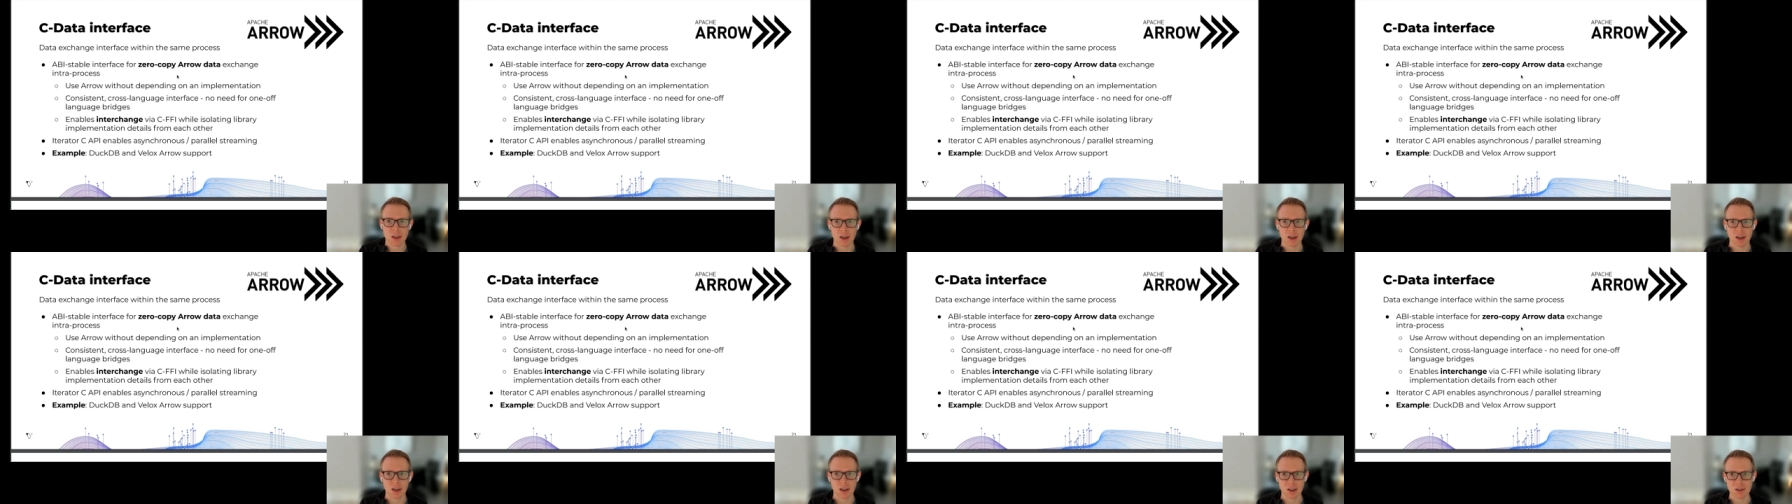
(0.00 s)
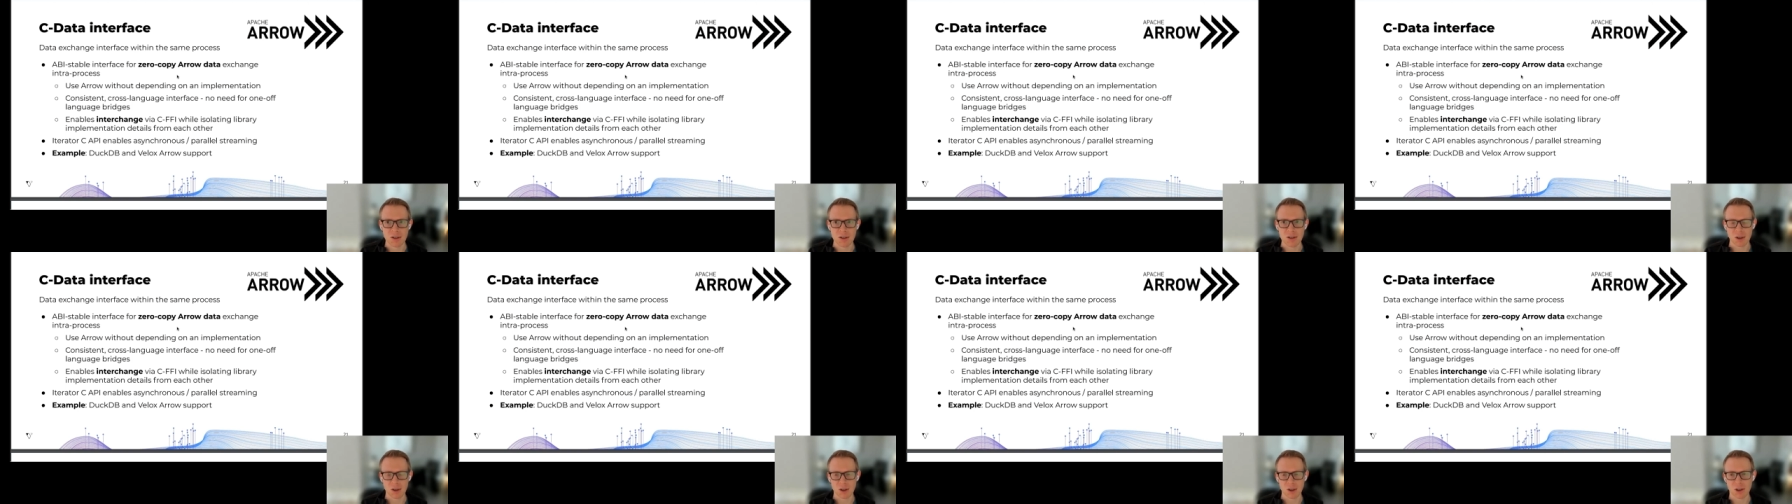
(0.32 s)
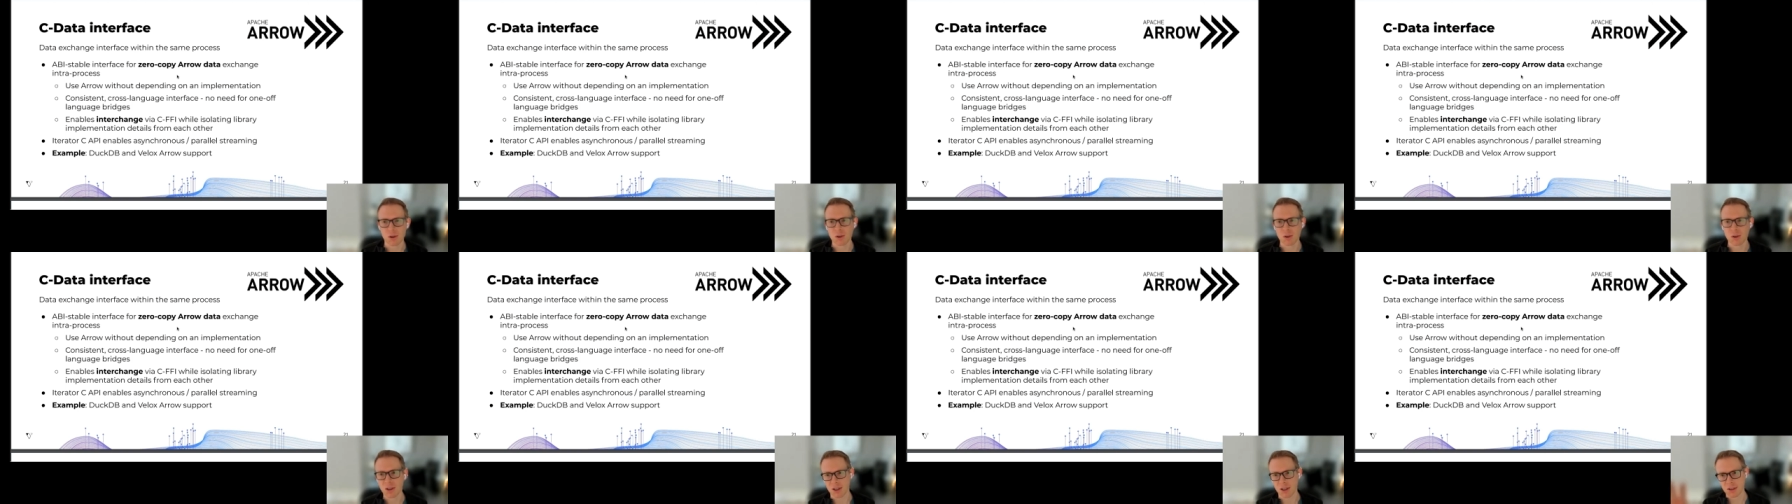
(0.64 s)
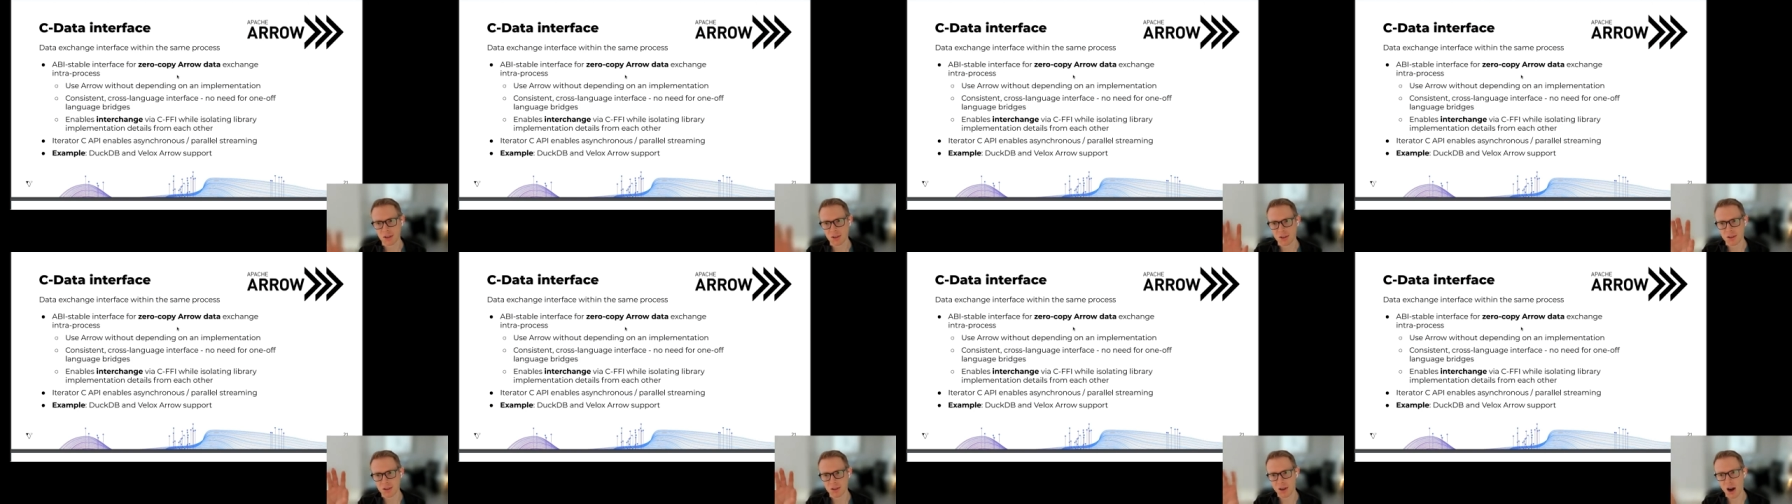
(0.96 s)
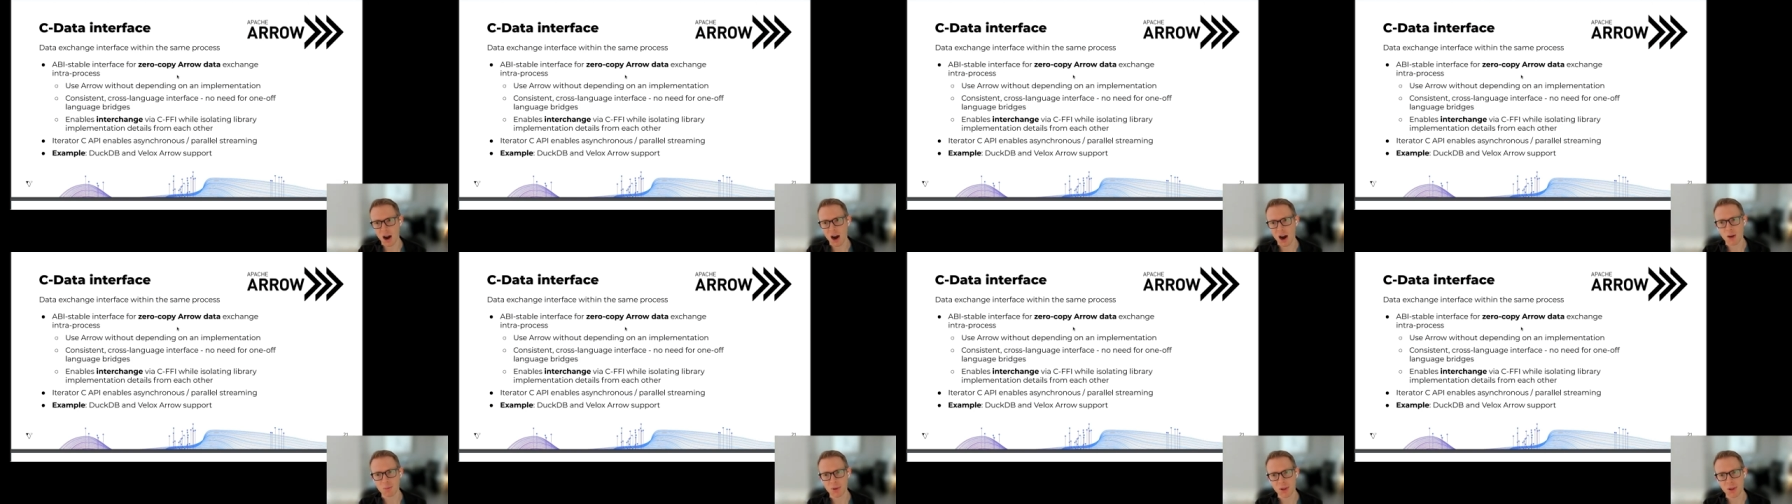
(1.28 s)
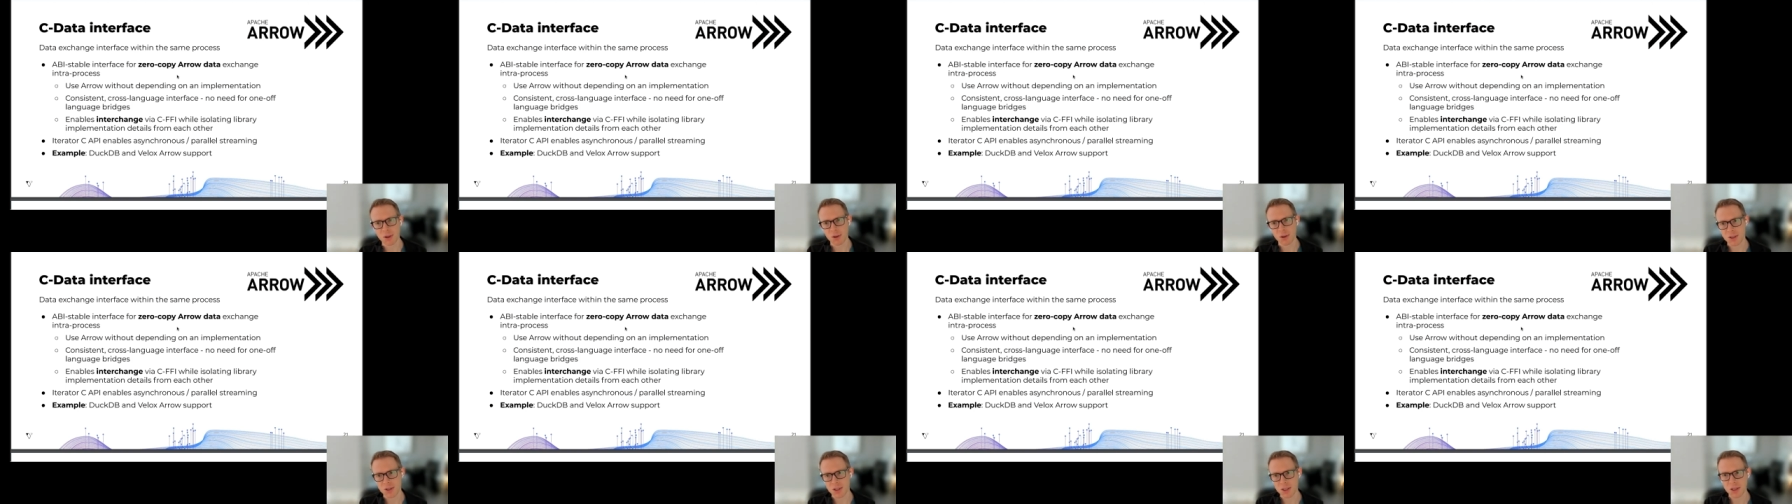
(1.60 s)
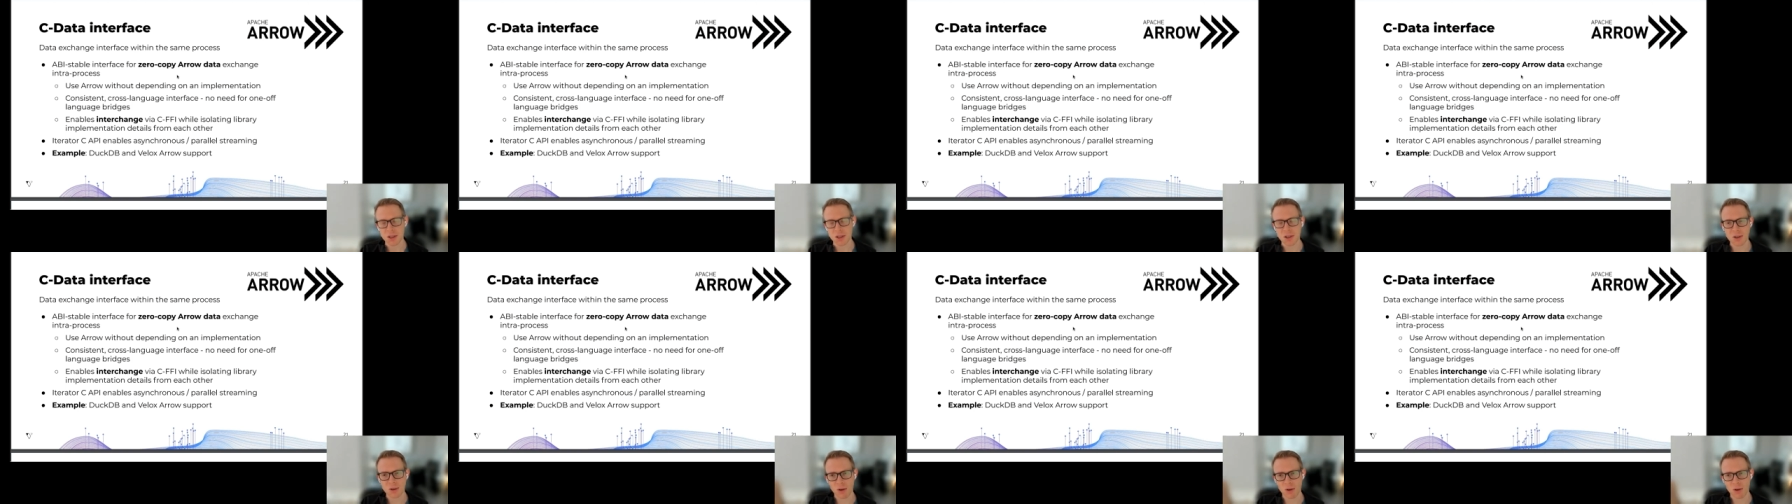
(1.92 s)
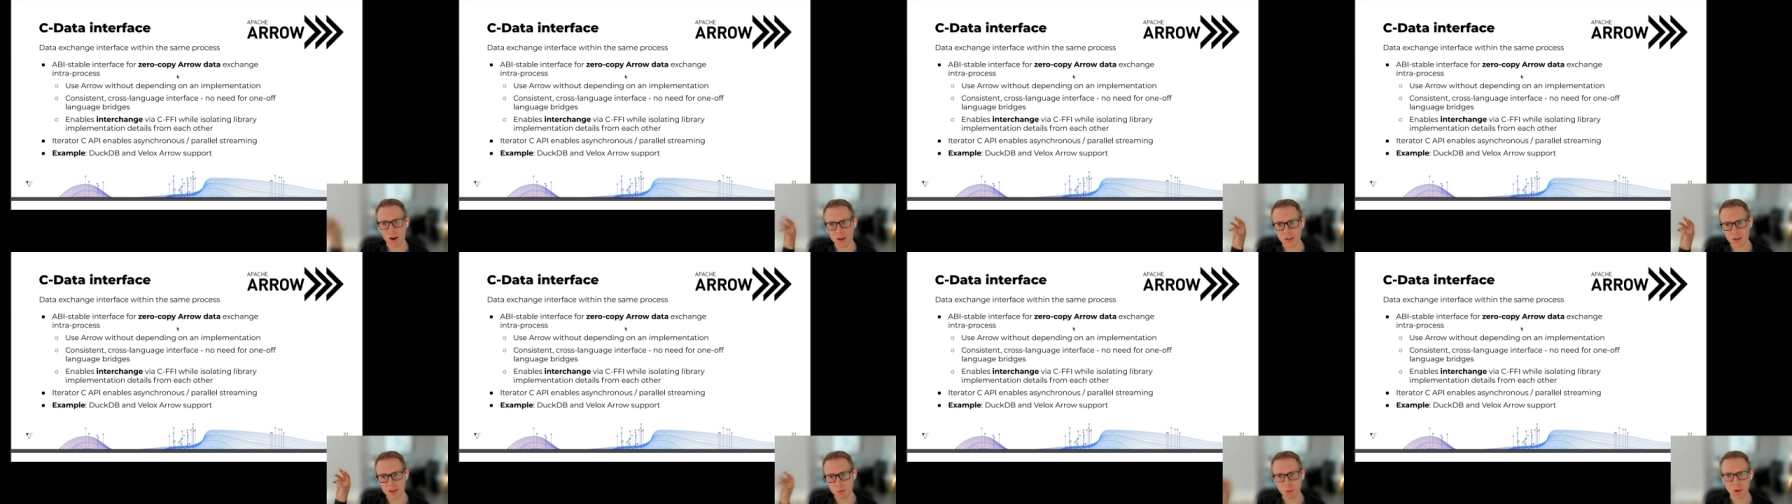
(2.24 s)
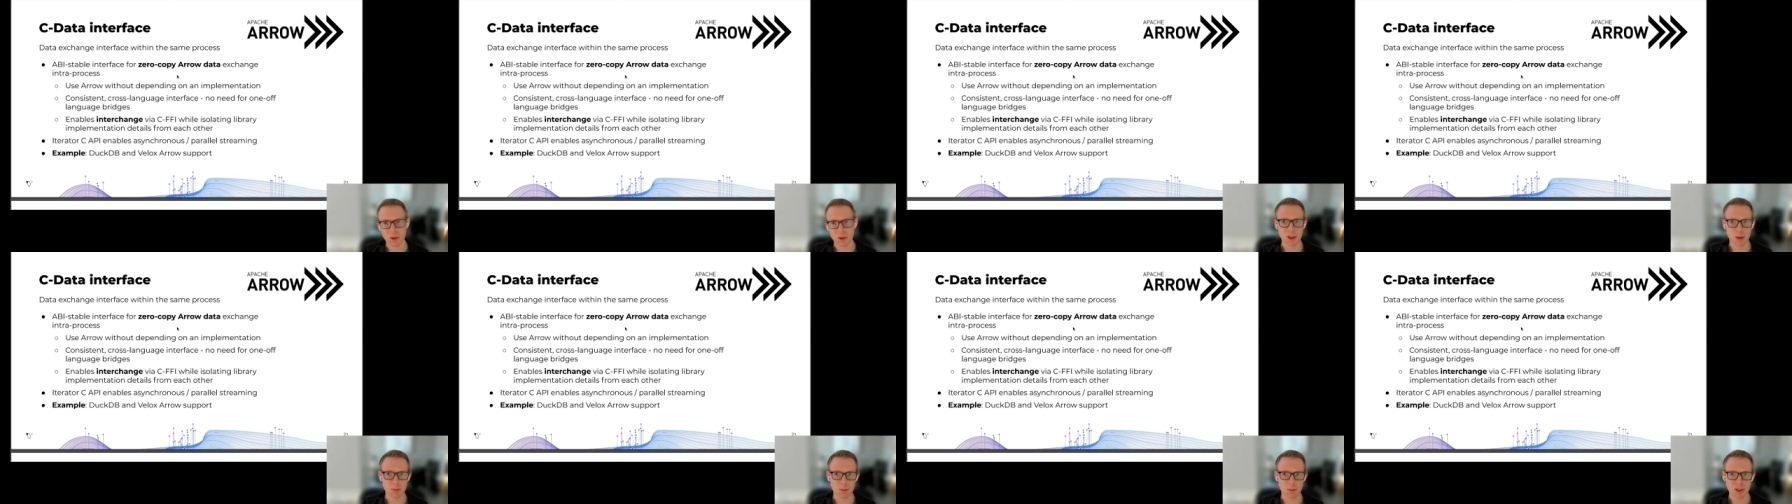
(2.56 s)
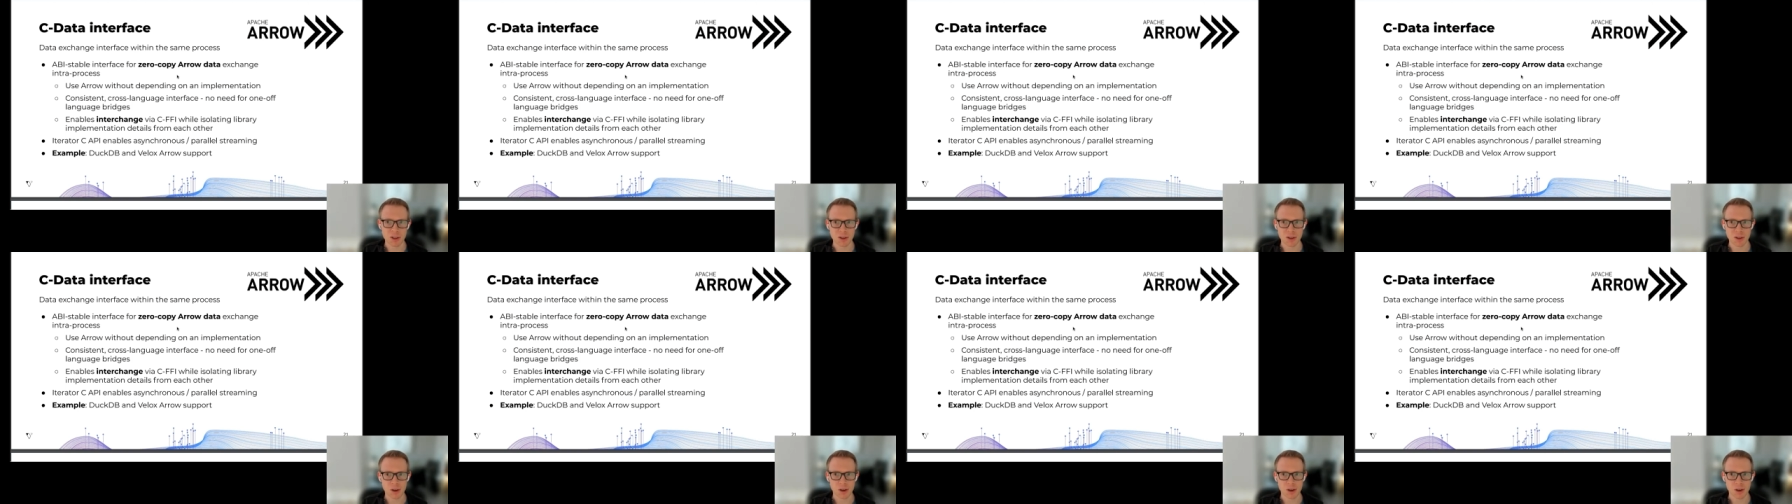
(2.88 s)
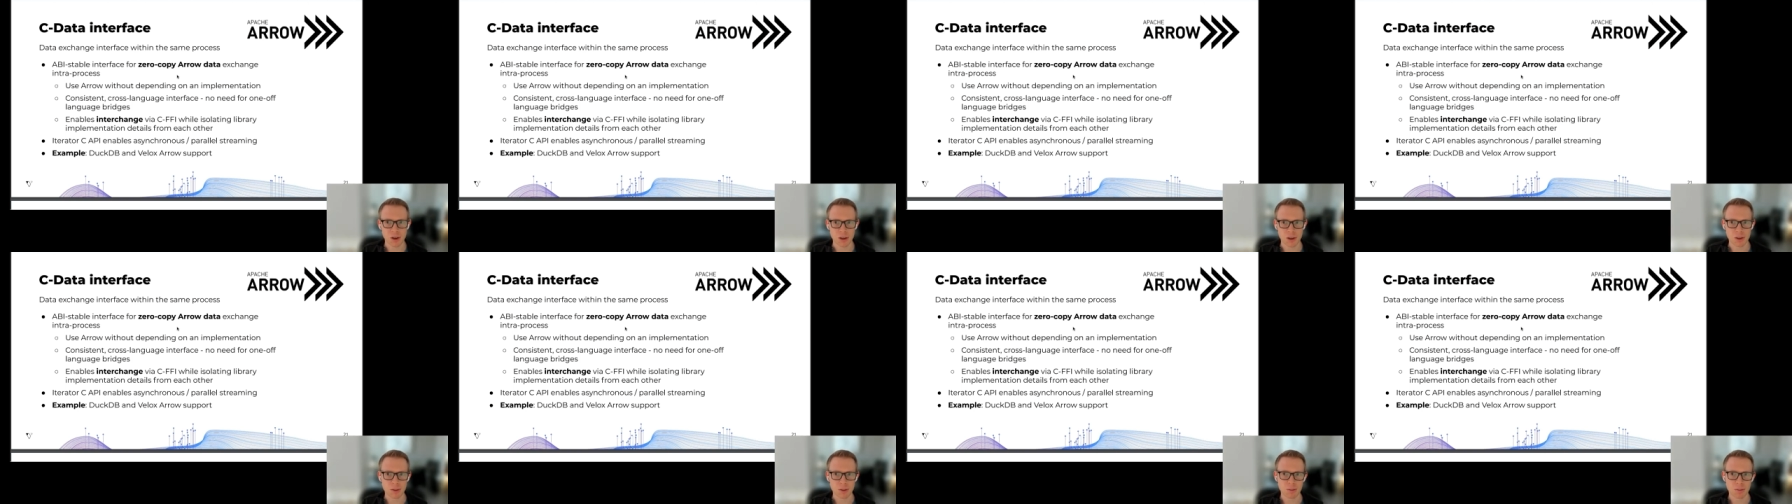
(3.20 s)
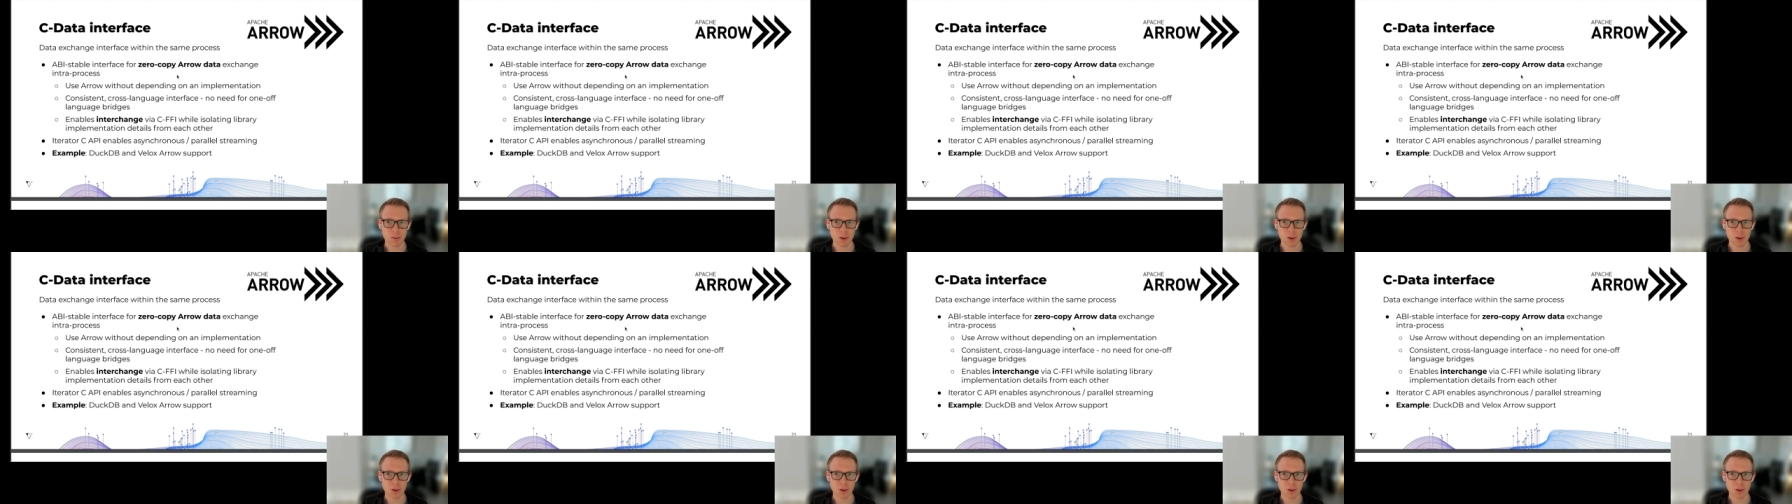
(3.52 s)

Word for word: Uh, so you can copy those C structs, put them in your